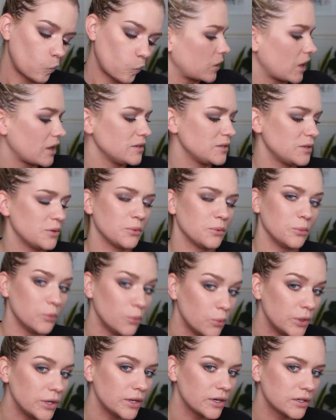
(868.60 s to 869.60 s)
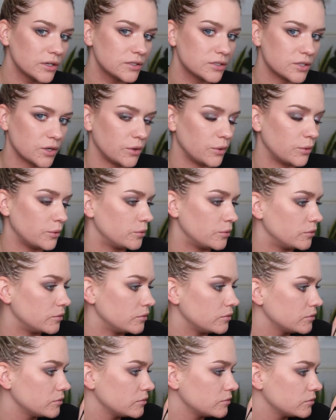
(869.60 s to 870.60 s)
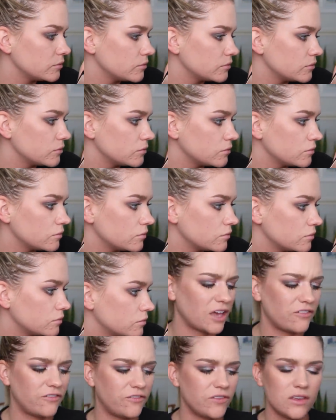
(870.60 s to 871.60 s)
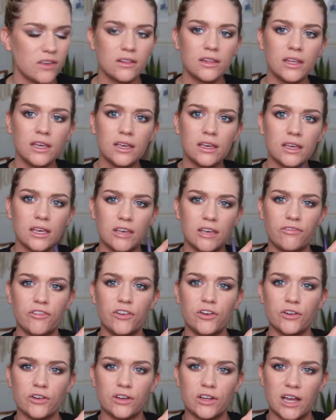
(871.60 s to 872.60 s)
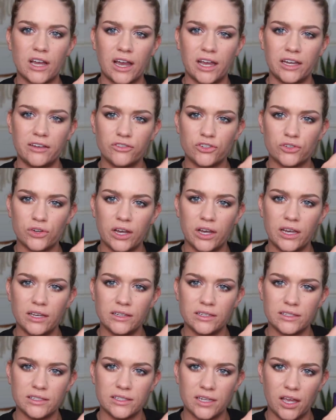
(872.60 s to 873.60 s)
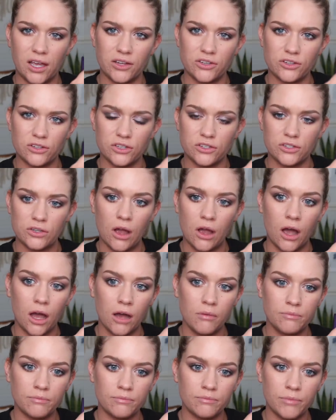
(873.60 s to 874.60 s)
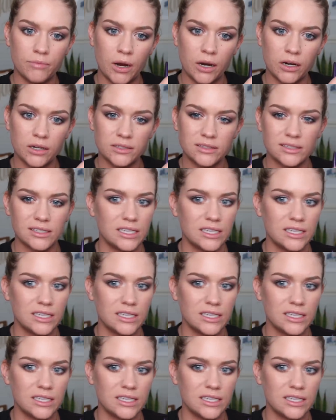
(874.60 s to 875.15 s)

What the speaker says: That is a weird tone. I feel like if you're kind of trying to touch the top parts,